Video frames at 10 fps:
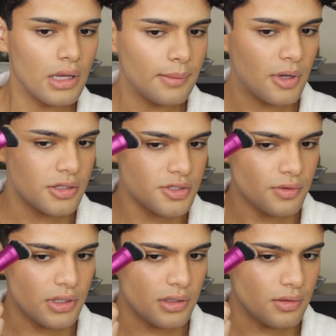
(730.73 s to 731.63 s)
I'm also
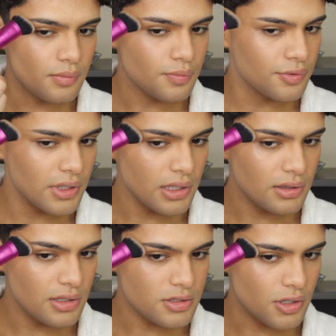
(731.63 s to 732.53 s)
gonna
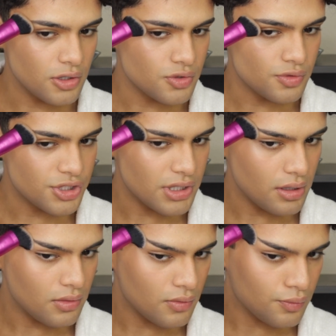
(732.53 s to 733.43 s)
bring this contour
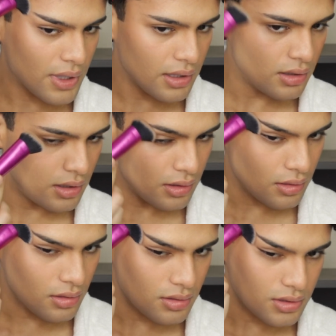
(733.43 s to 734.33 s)
shade right
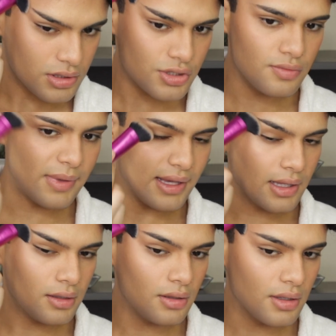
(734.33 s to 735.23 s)
here to make
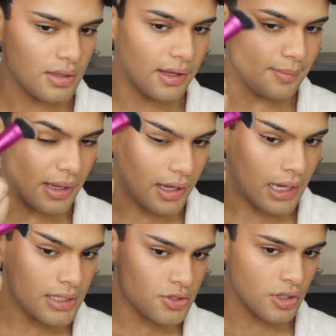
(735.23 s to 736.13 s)
it look like my
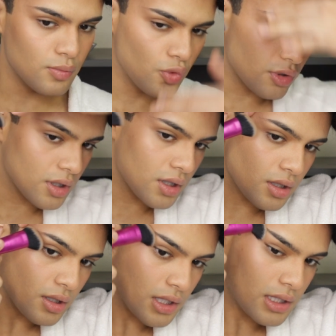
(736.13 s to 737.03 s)
eyes are more
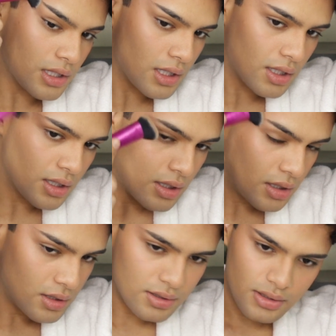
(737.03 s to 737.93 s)

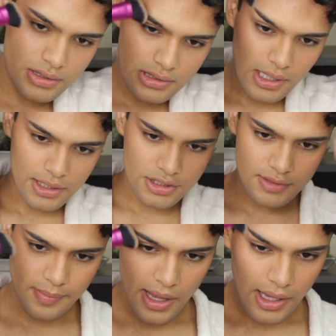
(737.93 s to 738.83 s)

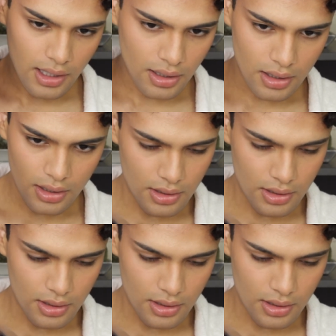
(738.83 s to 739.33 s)
snatched back.